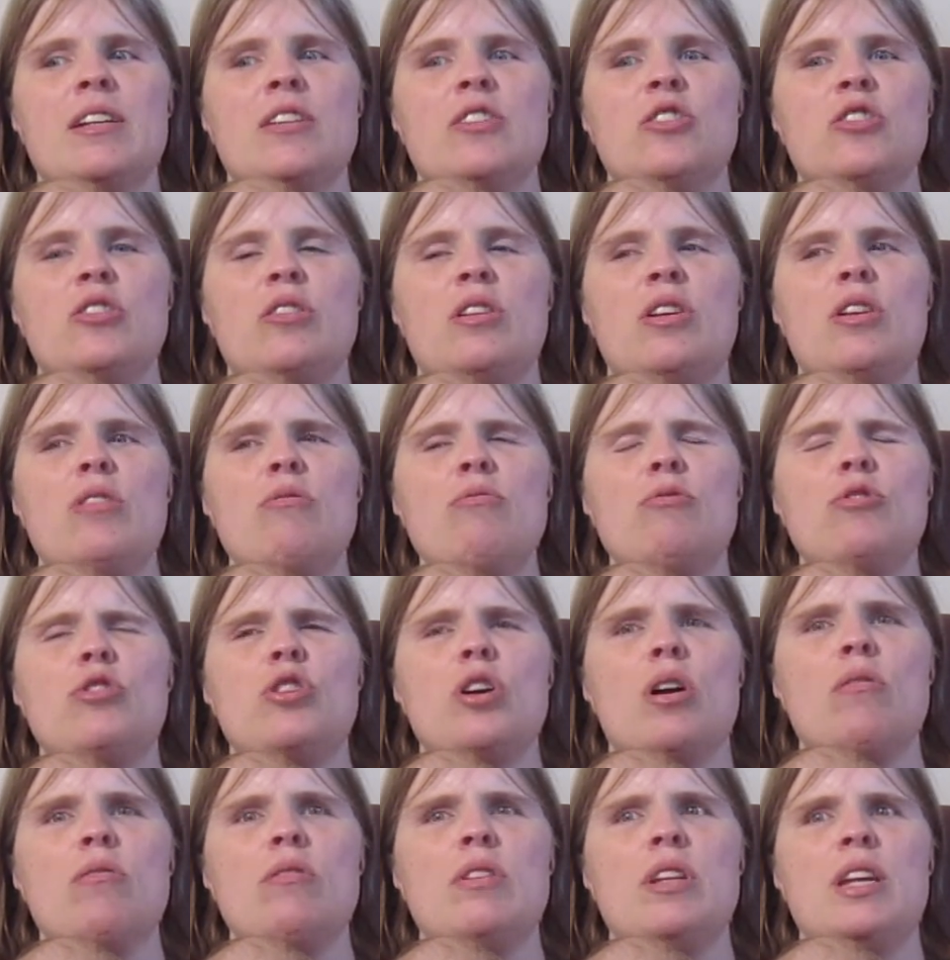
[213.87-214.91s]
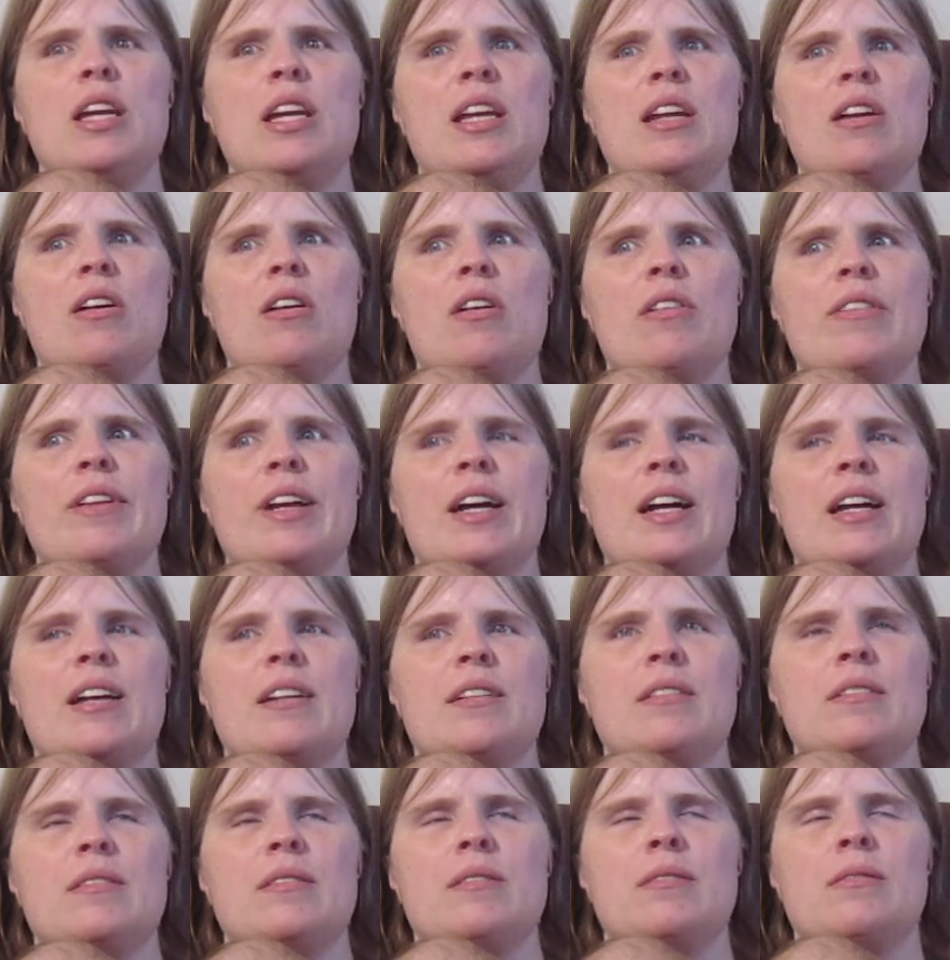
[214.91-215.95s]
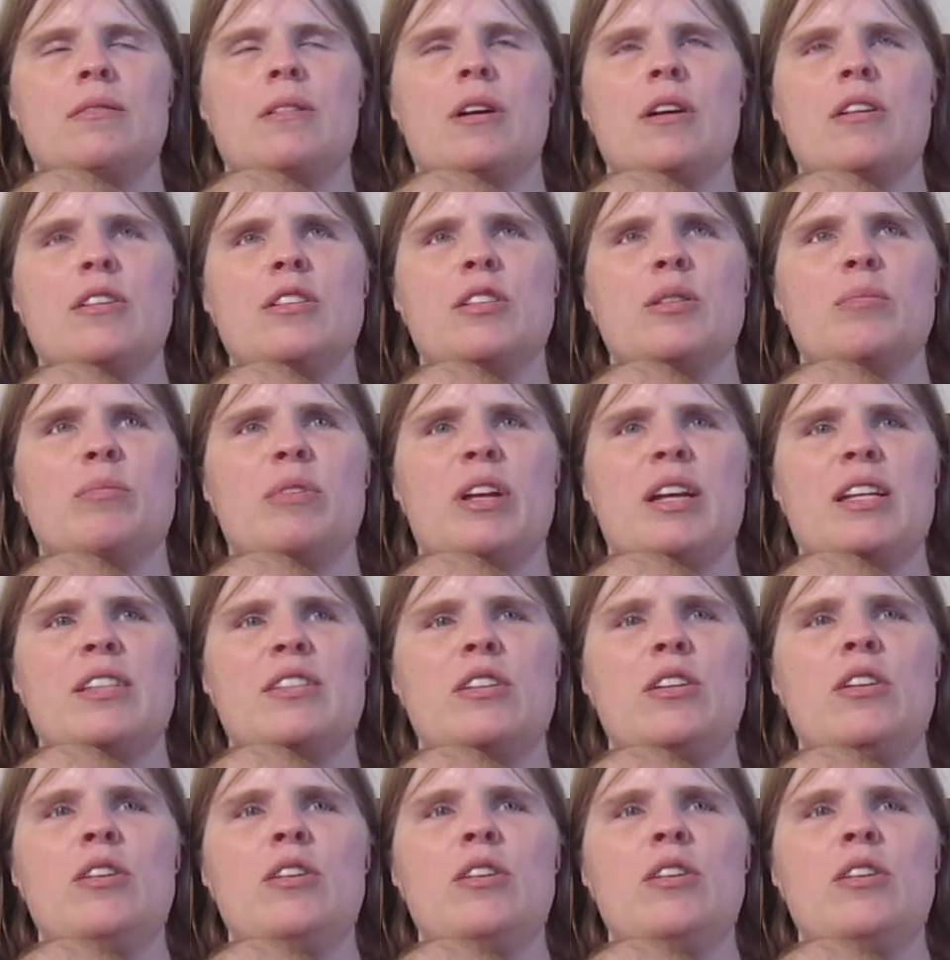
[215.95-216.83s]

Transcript: So you don't need all that art supplies.